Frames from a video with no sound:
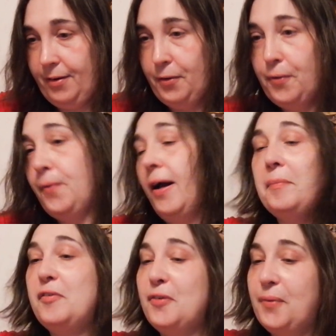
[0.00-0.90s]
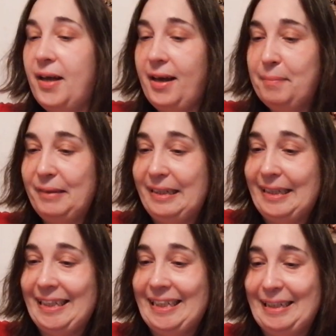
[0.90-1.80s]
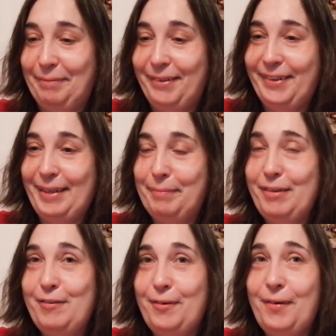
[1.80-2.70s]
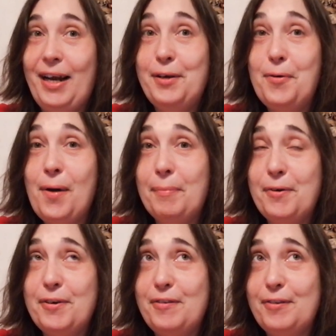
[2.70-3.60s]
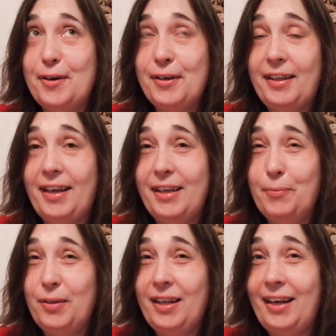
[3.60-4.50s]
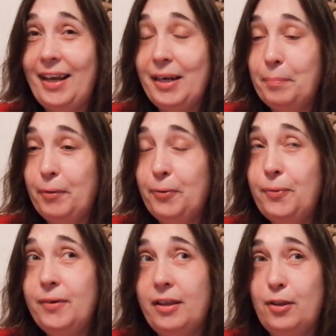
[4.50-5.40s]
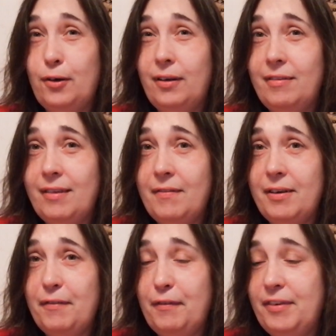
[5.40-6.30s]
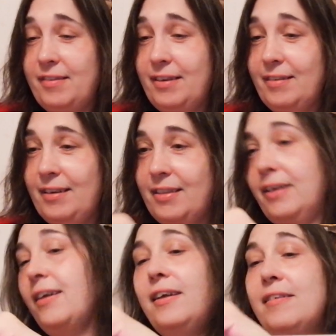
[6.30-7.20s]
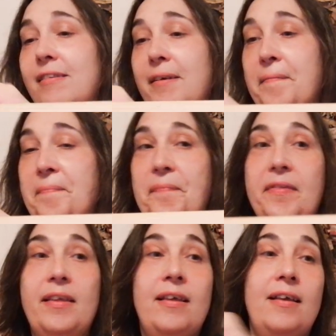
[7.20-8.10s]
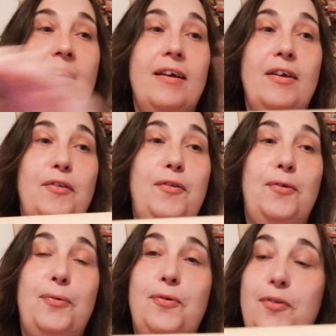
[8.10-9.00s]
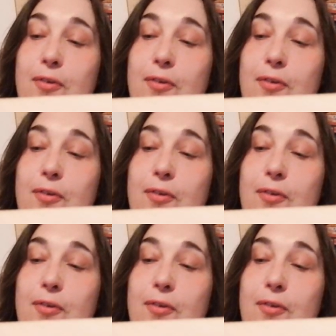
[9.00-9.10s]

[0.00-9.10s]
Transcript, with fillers: Oh, I'm so happy. Yeah, I'm so happy. So I know I'm going to start like with a light blue 3756, I think it is, to